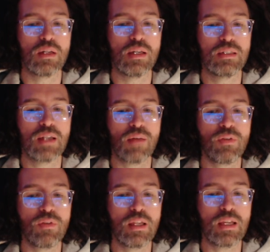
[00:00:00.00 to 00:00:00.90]

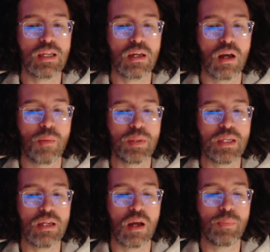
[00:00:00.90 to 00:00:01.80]
definitely a
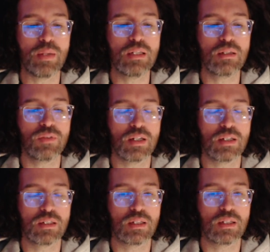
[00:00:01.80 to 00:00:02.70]
piece of
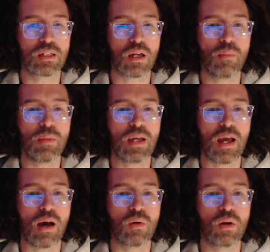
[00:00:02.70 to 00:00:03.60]
this is coming
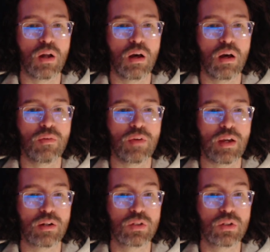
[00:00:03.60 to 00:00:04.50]
out of
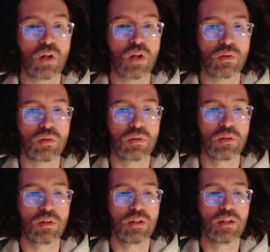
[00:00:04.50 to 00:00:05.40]
Aristotle,
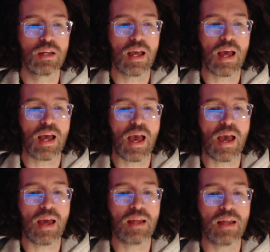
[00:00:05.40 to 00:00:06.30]

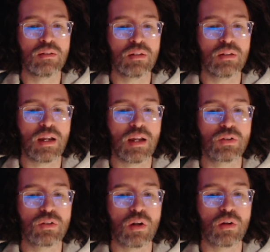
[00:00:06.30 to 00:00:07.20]
and
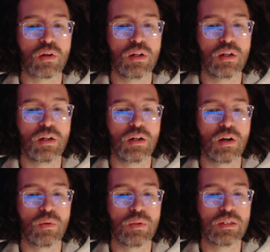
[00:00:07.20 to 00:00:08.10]
the
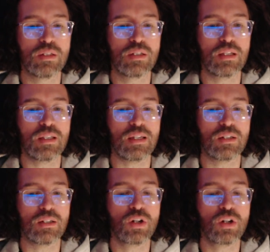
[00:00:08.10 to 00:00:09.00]
Aristotelian
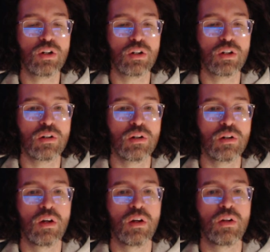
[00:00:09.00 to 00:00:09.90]
turn
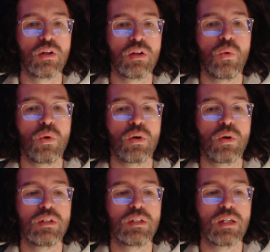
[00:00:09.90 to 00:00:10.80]

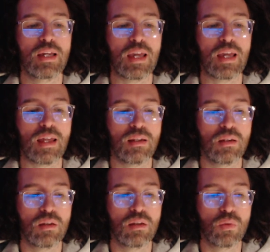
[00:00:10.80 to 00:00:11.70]
towards, again,
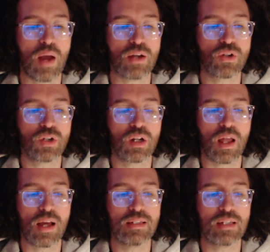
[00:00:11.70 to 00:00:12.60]
the
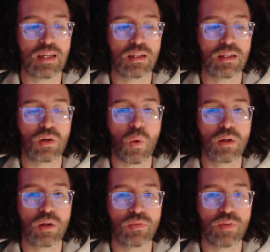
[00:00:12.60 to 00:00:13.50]
rationalizing and the
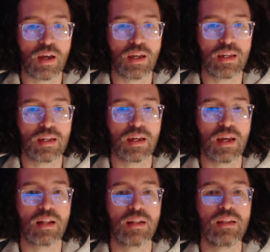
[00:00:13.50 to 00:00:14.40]
quantifying
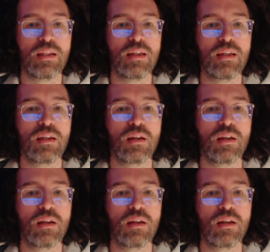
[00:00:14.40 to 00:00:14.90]
and the